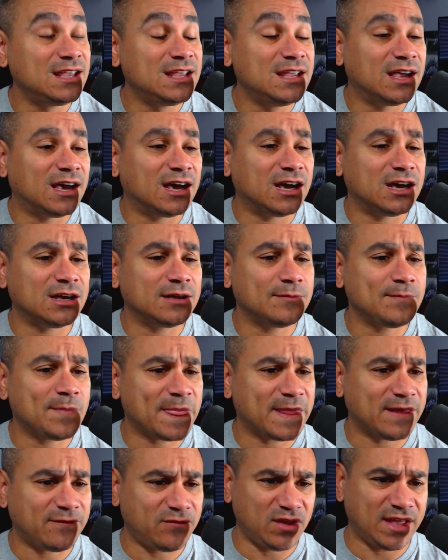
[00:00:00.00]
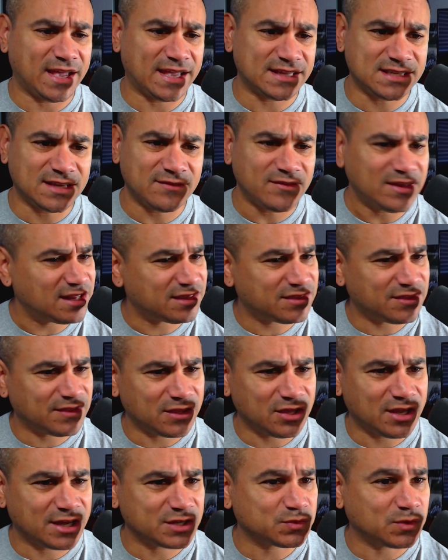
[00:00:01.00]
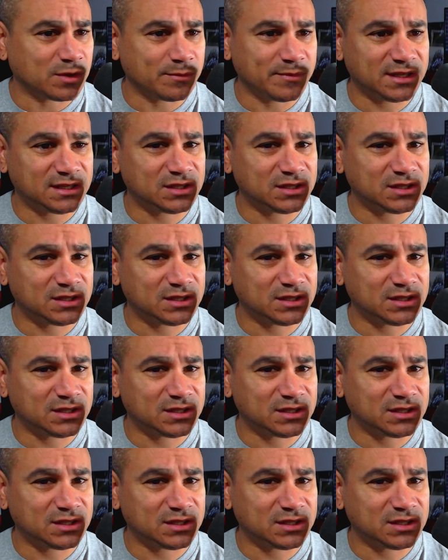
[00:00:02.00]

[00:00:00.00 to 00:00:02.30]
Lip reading: If you guys have anything that you guys want me